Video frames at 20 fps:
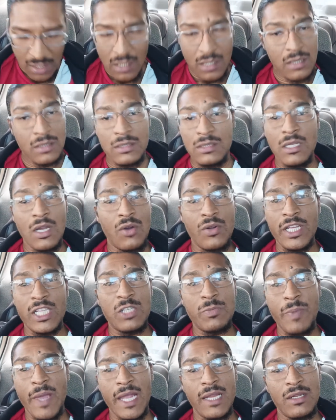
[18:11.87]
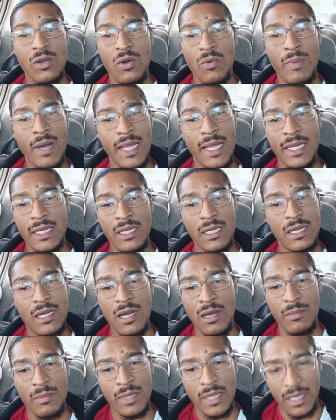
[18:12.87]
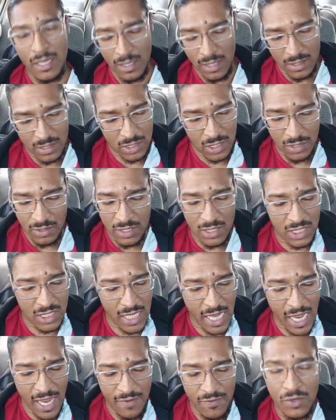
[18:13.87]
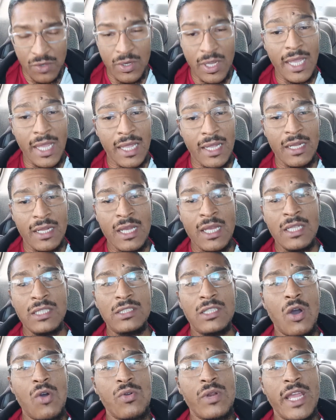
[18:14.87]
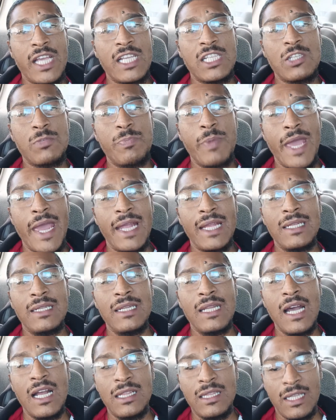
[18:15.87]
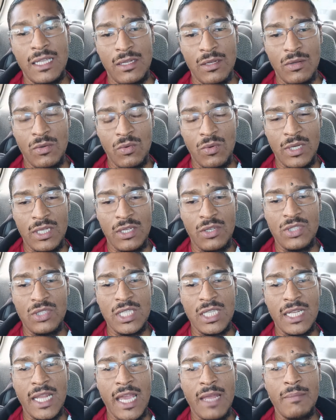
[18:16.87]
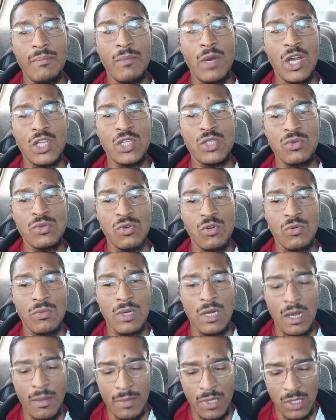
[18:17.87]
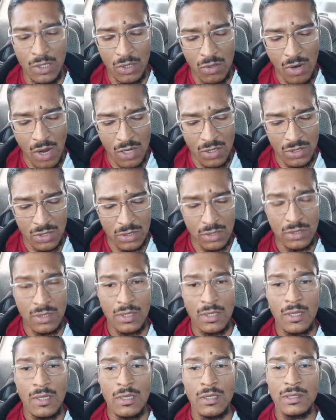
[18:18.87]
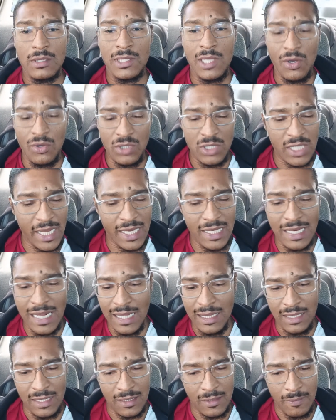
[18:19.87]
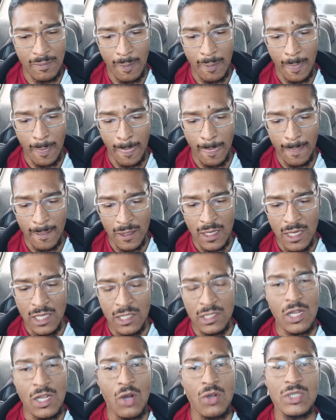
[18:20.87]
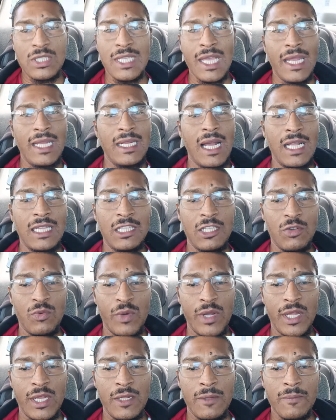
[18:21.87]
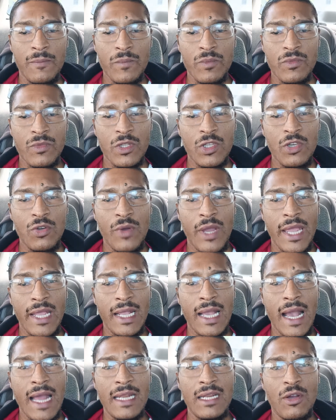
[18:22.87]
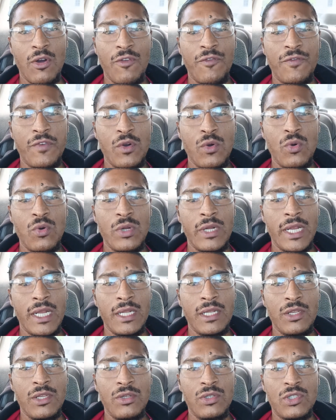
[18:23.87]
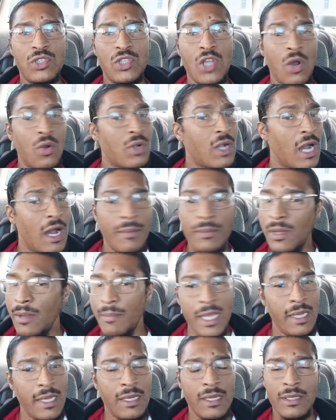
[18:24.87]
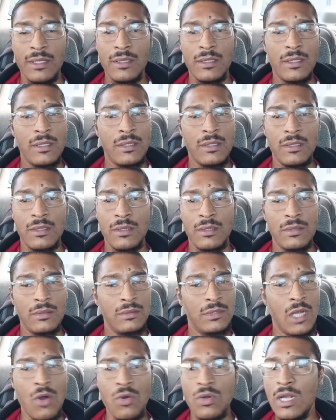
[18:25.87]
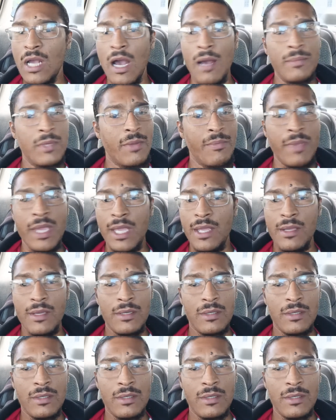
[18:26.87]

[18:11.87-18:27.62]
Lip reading: don't expect nobody to come to save you then. Don't expect nothing when you see that mushroom coming across. Don't say nothing. Don't say nothing when you ain't got no food, and don't come to me. Don't come to me